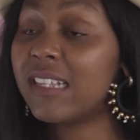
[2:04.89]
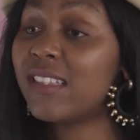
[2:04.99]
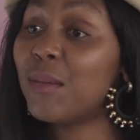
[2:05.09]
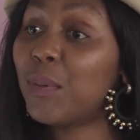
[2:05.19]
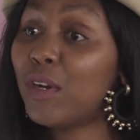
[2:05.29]
It's
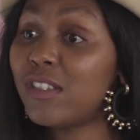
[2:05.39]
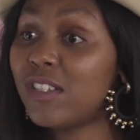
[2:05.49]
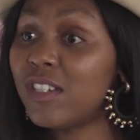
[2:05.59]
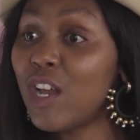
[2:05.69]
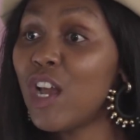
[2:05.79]
the
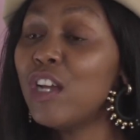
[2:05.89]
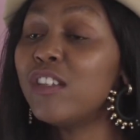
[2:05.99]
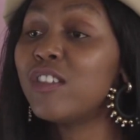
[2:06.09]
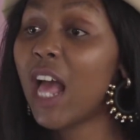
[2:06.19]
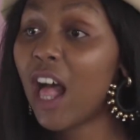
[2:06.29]
person
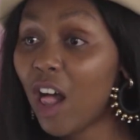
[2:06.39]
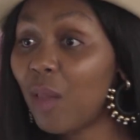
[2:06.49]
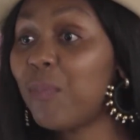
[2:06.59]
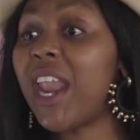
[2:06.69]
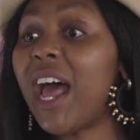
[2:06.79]
to
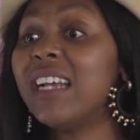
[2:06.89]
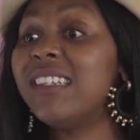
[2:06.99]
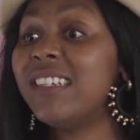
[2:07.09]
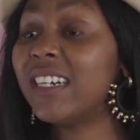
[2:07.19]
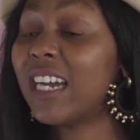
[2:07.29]
help that
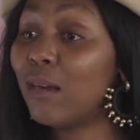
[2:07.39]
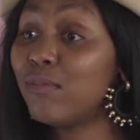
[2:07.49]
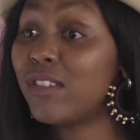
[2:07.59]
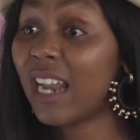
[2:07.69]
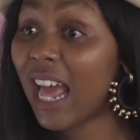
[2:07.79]
idea come
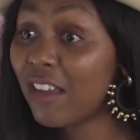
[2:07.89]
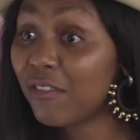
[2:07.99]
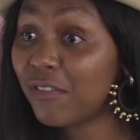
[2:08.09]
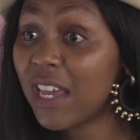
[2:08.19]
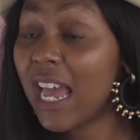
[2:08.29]
to
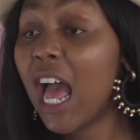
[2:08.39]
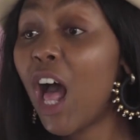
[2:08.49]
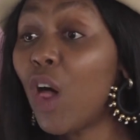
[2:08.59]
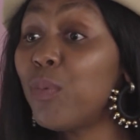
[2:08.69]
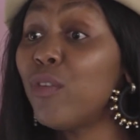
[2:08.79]
life,
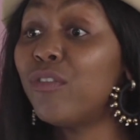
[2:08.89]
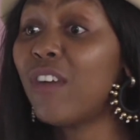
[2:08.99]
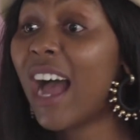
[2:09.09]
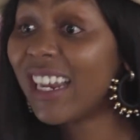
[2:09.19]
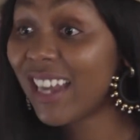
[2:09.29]
help you
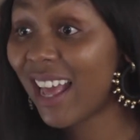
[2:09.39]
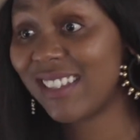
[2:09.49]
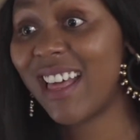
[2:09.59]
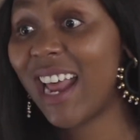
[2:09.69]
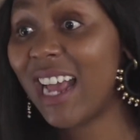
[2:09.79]
finance
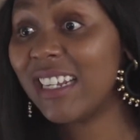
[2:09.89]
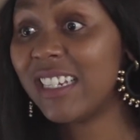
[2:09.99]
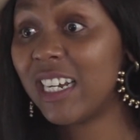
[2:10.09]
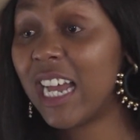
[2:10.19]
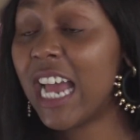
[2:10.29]
that
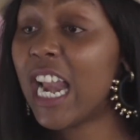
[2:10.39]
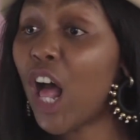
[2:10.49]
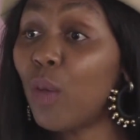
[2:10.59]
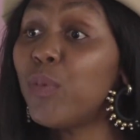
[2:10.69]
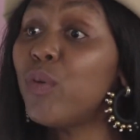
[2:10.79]
idea, and
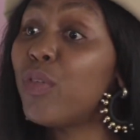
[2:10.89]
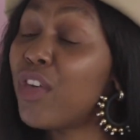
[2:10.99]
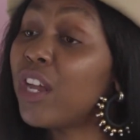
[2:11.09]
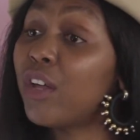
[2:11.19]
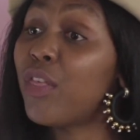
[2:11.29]
help you
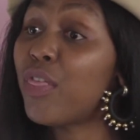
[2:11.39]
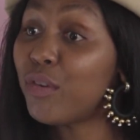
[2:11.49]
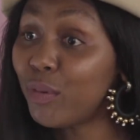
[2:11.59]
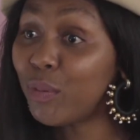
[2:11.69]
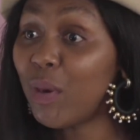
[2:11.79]
think it
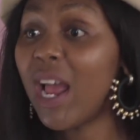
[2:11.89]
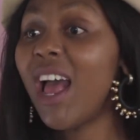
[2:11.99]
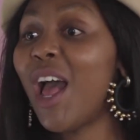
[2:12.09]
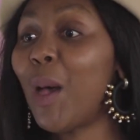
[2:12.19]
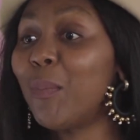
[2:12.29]
through,
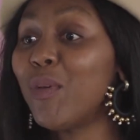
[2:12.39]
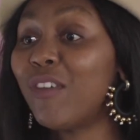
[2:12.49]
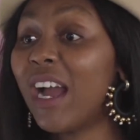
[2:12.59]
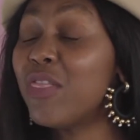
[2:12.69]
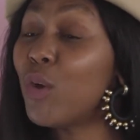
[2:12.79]
help you
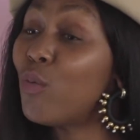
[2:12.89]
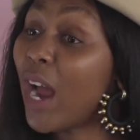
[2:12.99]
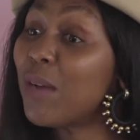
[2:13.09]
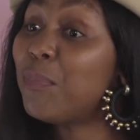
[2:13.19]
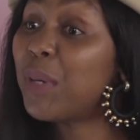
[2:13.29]
find the
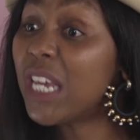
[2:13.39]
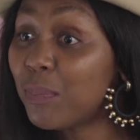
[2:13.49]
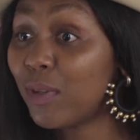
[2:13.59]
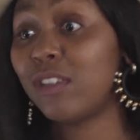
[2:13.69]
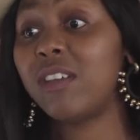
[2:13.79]
right
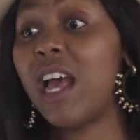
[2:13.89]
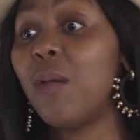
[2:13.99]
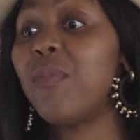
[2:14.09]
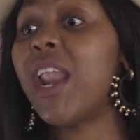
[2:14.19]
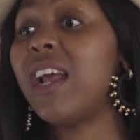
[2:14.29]
people to
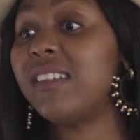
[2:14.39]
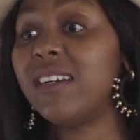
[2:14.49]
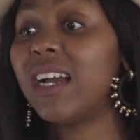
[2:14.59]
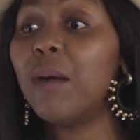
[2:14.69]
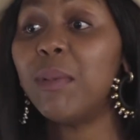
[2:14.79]
help that
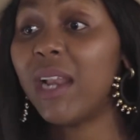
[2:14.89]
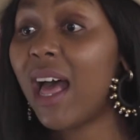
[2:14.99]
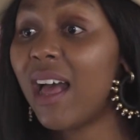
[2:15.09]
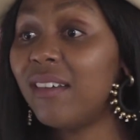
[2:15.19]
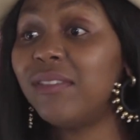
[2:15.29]
idea come
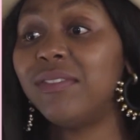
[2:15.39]
alive.